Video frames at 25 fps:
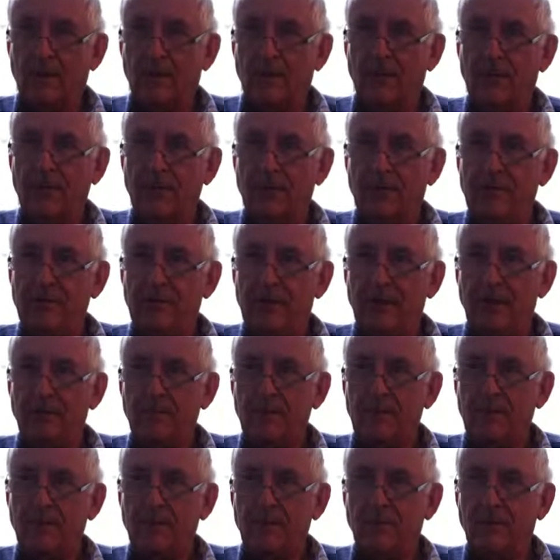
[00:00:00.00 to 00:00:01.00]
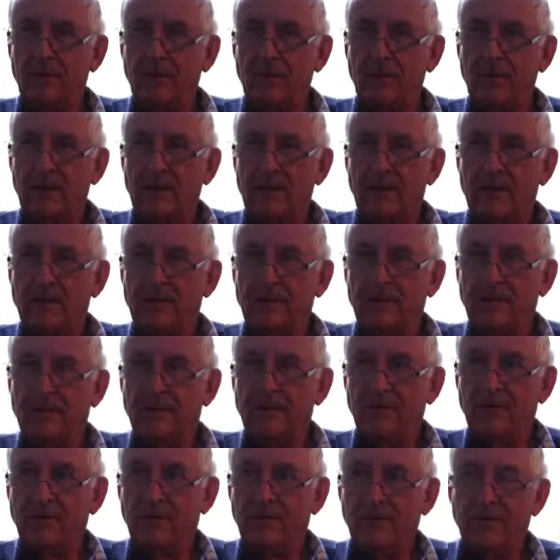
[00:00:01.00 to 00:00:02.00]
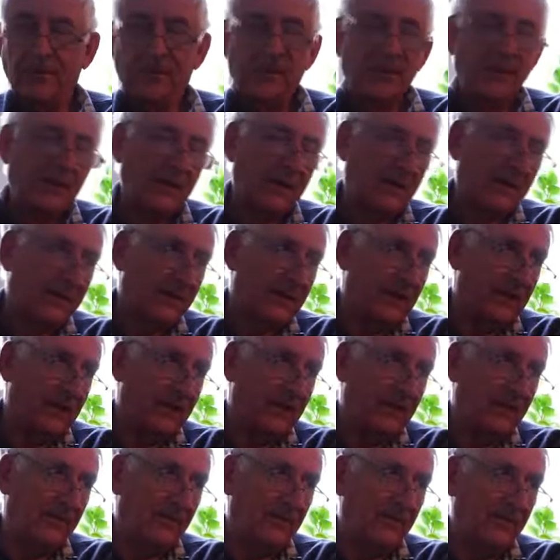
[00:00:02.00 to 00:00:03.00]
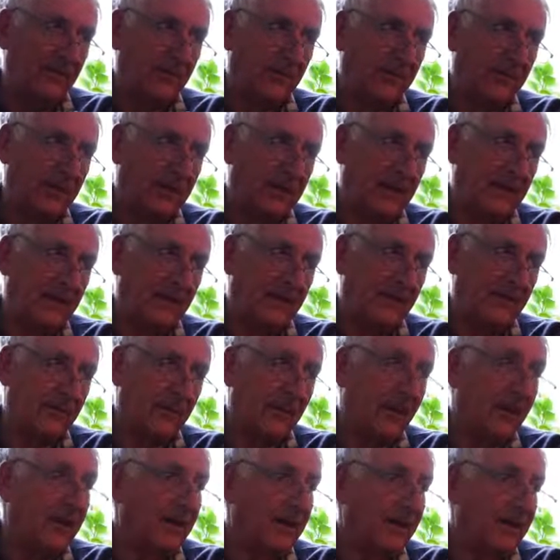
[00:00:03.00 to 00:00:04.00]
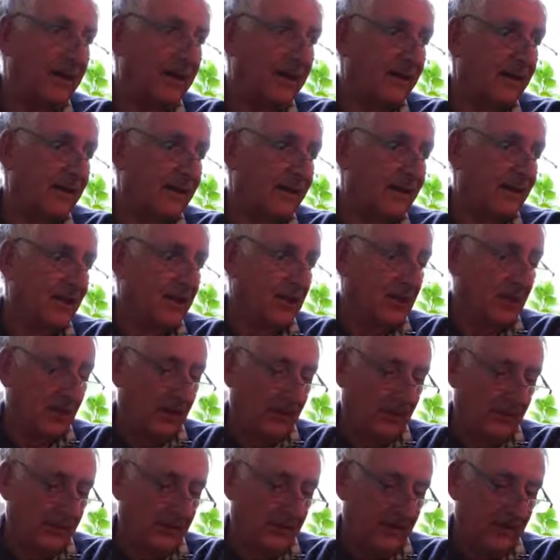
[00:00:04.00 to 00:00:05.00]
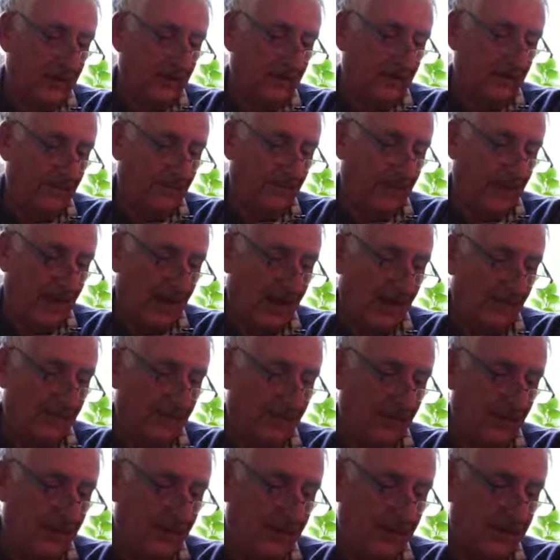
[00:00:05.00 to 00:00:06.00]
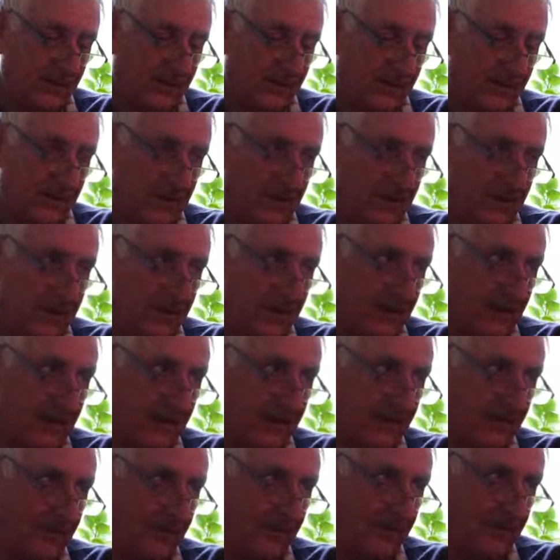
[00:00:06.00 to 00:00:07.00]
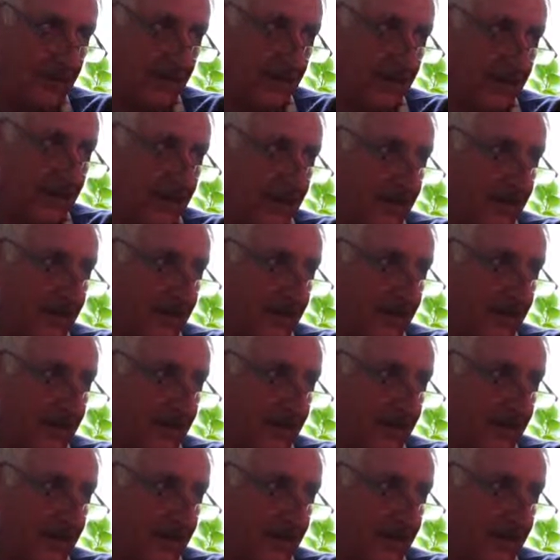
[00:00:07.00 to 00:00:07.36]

And she rang me at work. She's a very nice lady, but she was nearly crying. And said, I'm really sorry to tell you, but